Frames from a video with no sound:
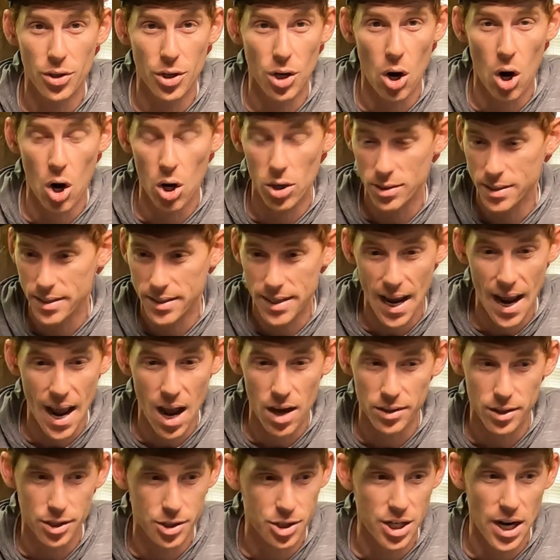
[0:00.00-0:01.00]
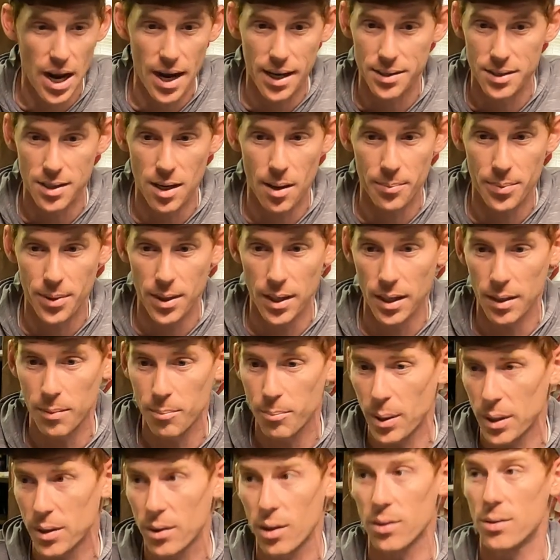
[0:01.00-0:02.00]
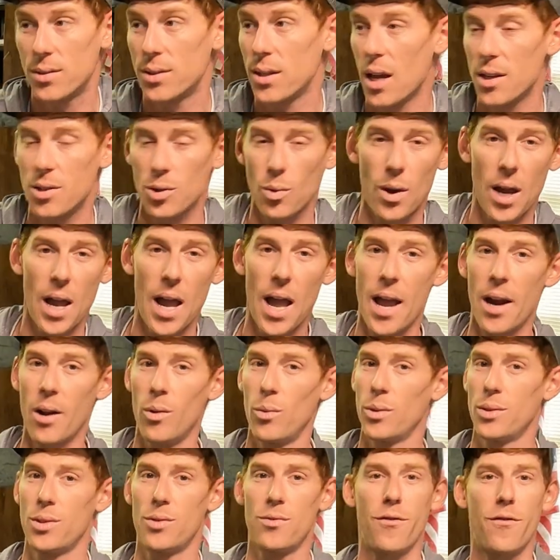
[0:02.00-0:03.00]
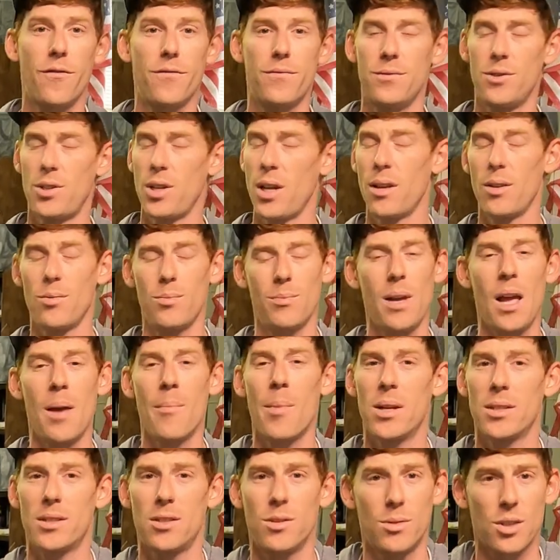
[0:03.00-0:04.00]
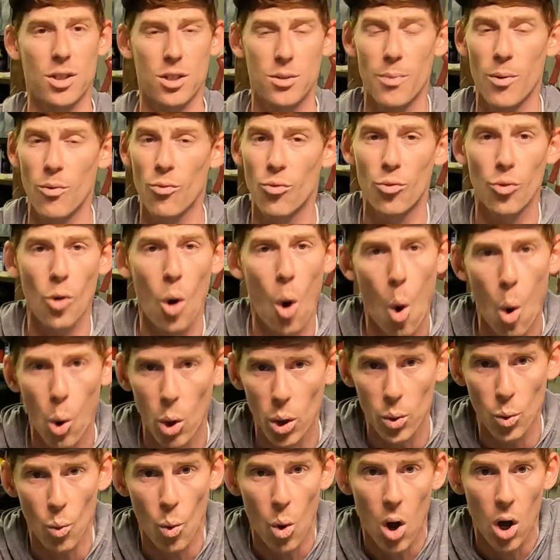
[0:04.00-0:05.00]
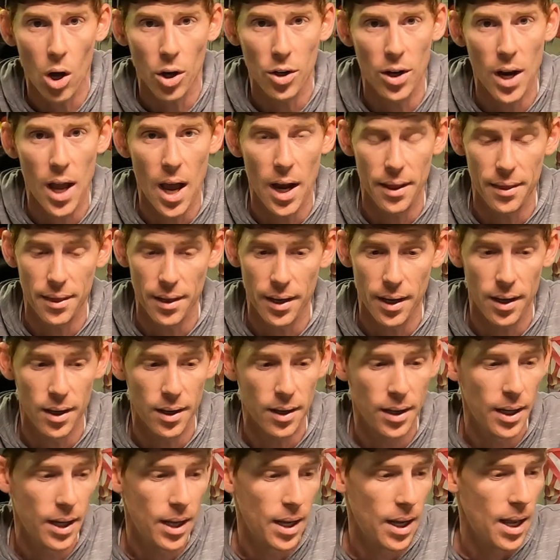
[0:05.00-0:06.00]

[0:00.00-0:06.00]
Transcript: yards down to check something, but the Susquehanna they must have just been rolling water out of there.